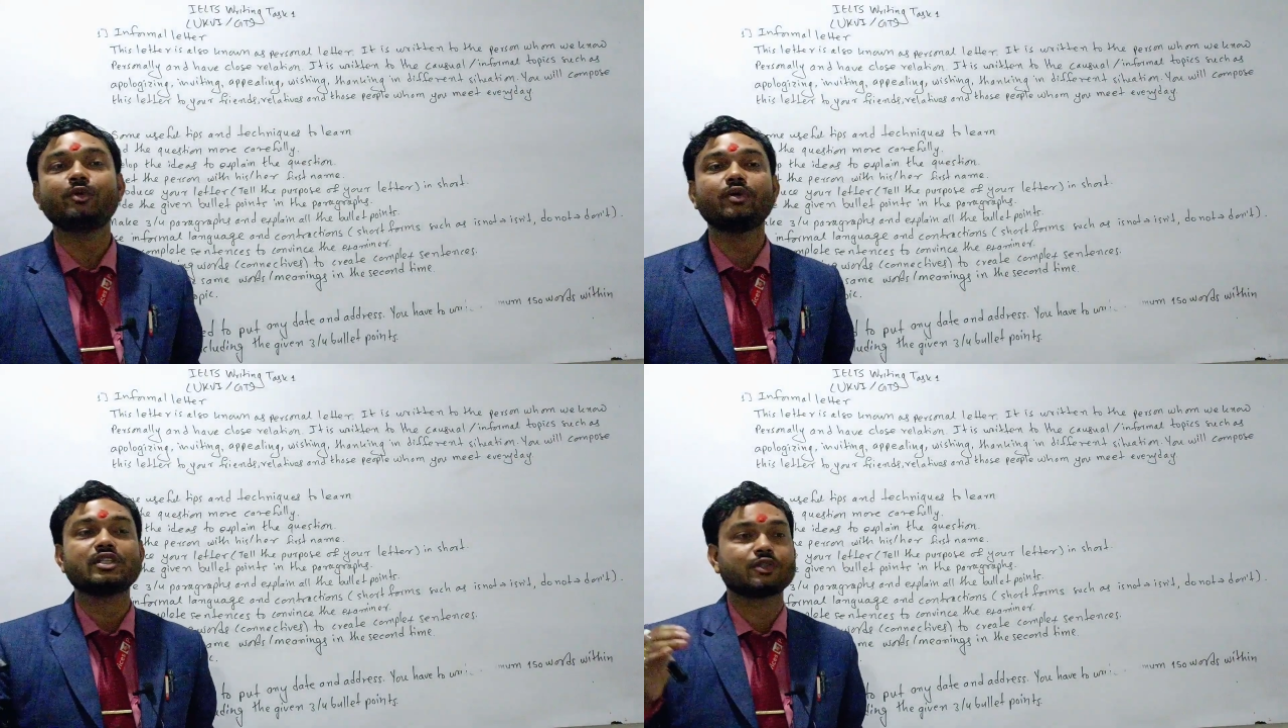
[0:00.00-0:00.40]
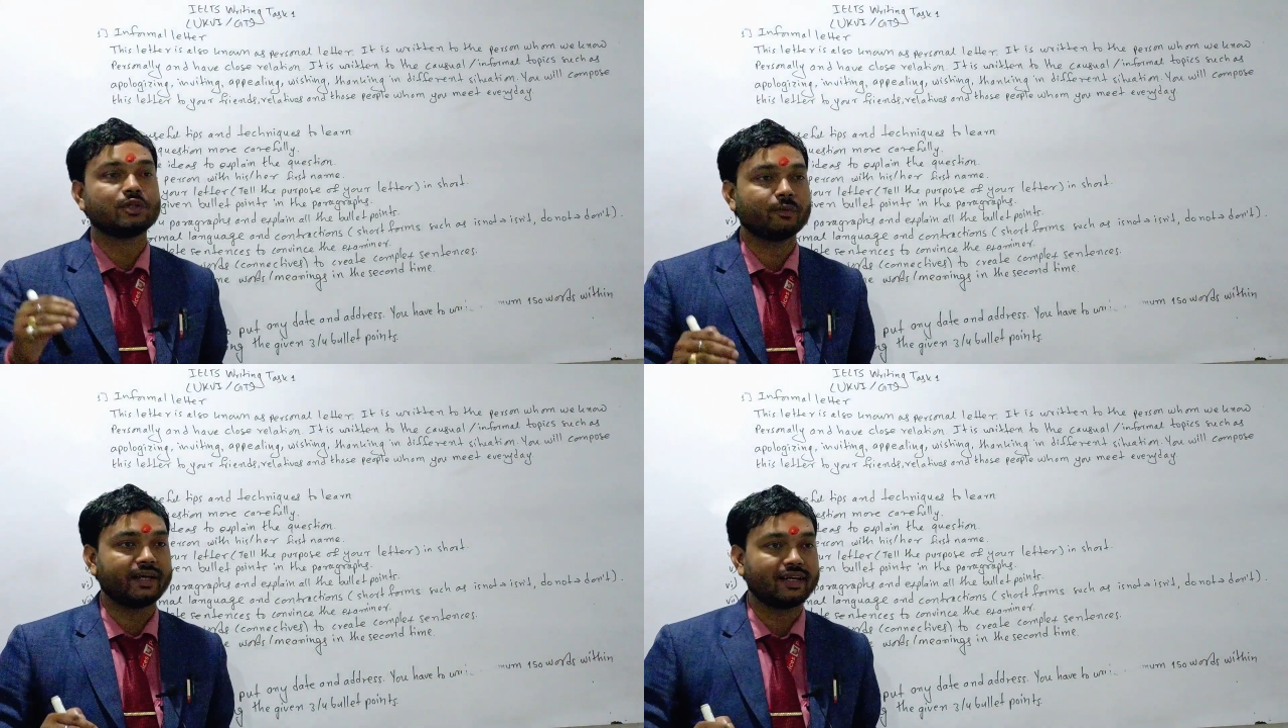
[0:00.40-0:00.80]
you
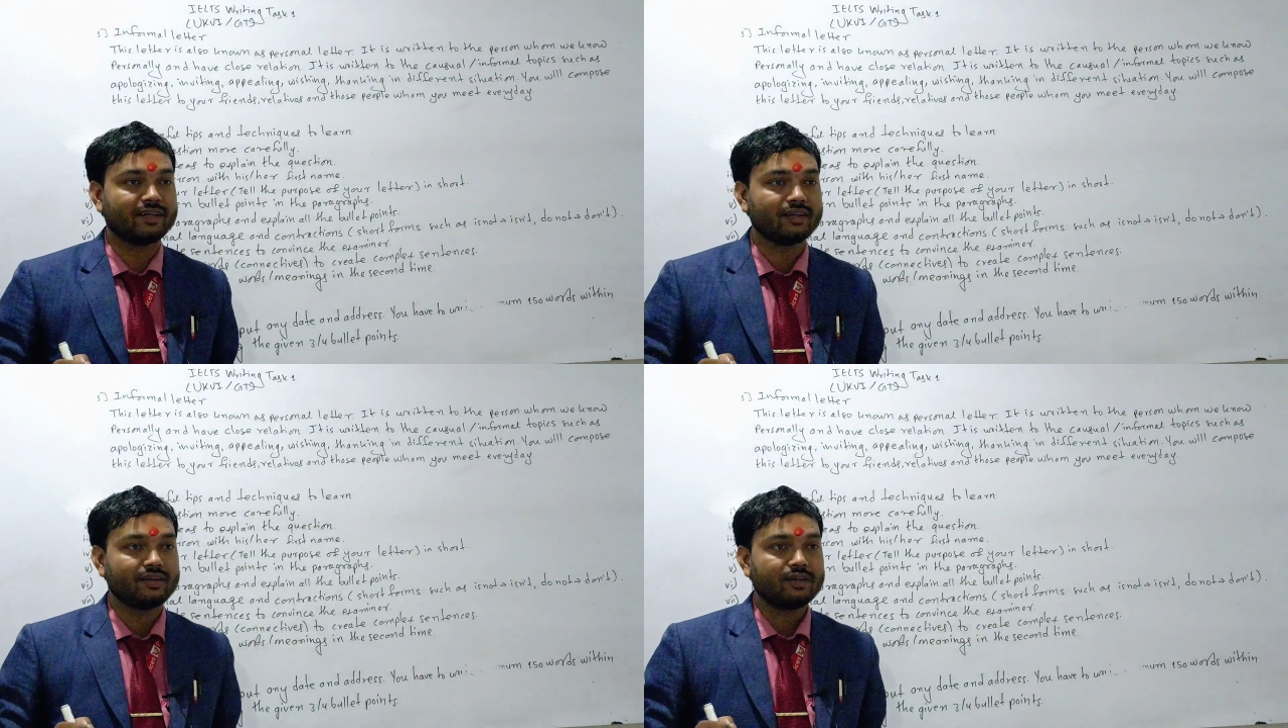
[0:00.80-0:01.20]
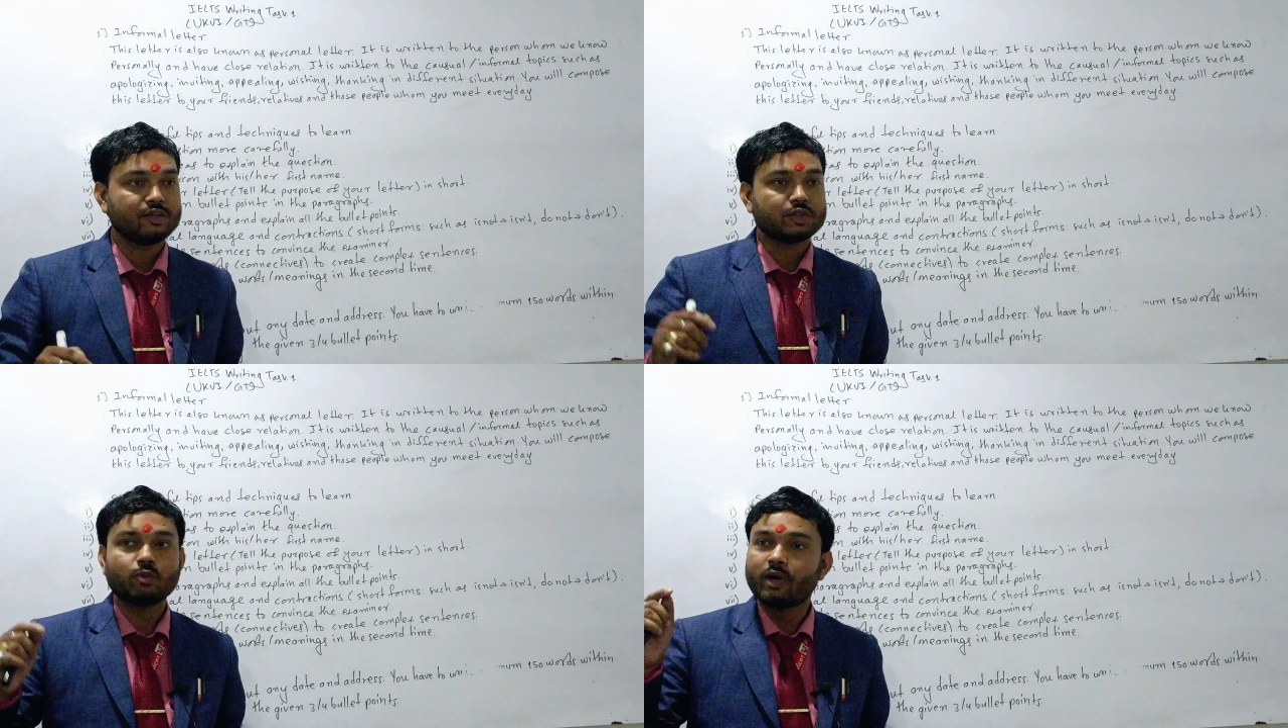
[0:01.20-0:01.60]
score well.
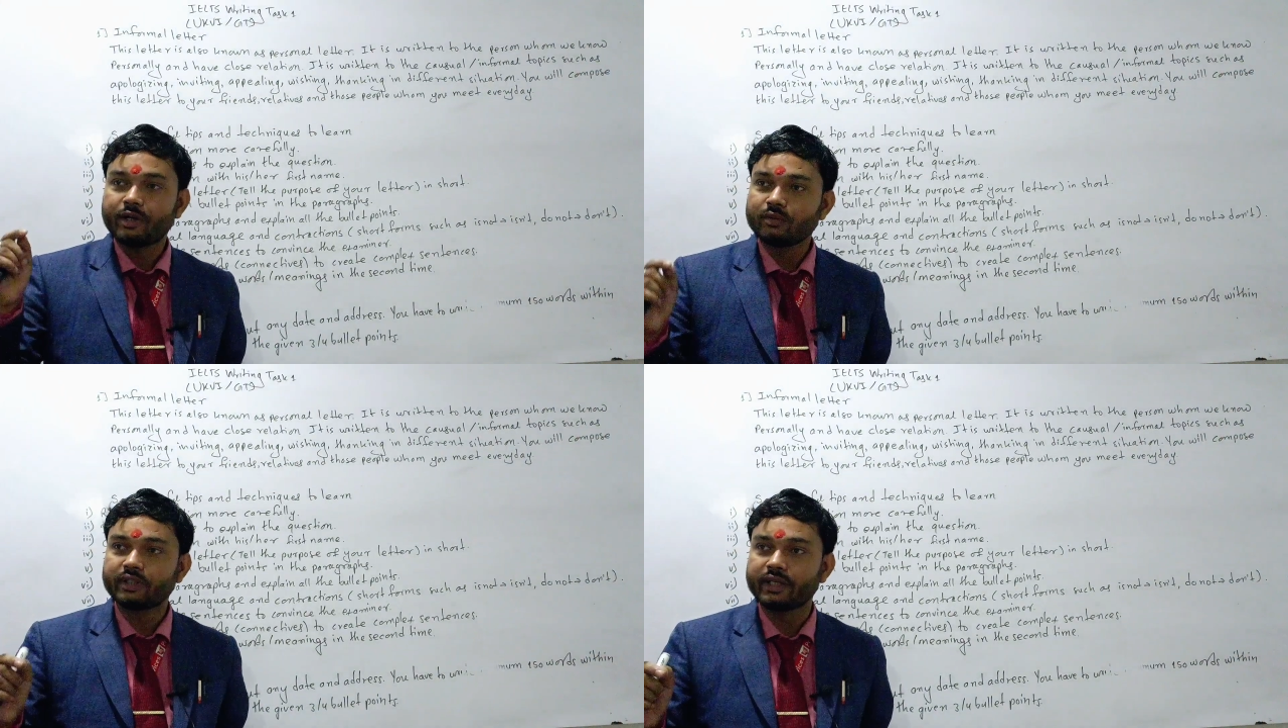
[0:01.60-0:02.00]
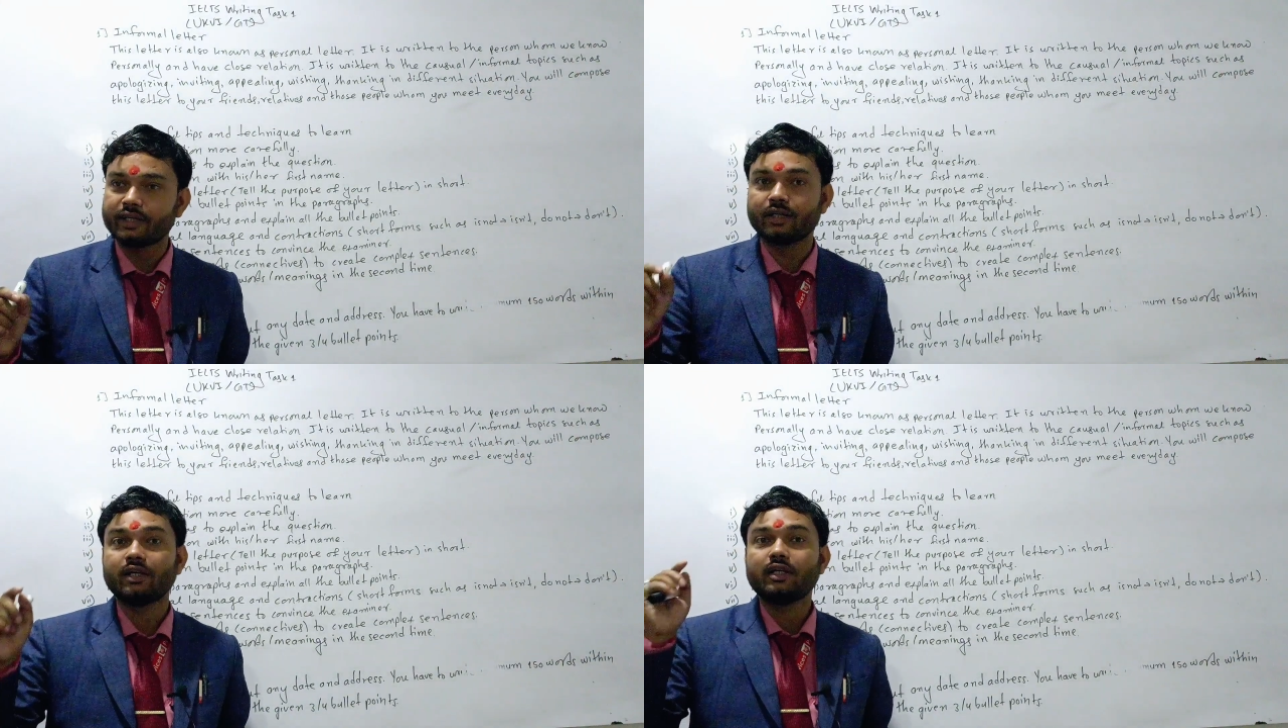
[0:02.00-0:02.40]
So what do you
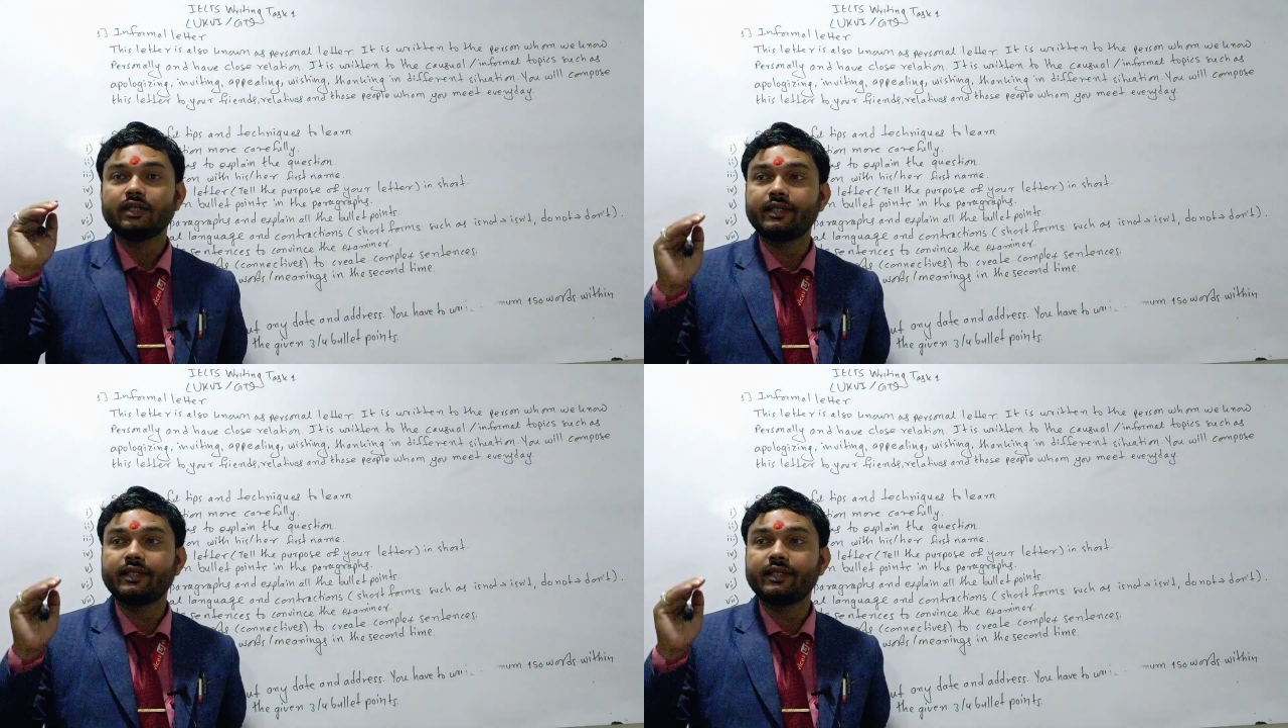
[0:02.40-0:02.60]
think?